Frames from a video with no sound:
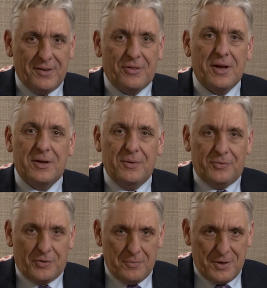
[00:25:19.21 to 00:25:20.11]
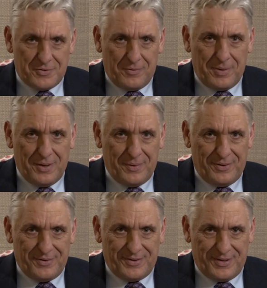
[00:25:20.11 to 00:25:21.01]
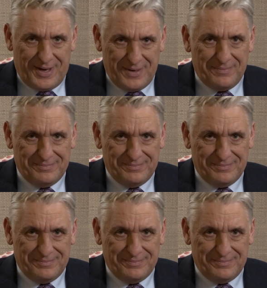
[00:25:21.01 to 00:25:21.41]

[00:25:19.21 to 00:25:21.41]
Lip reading: thank you so much for being with us today.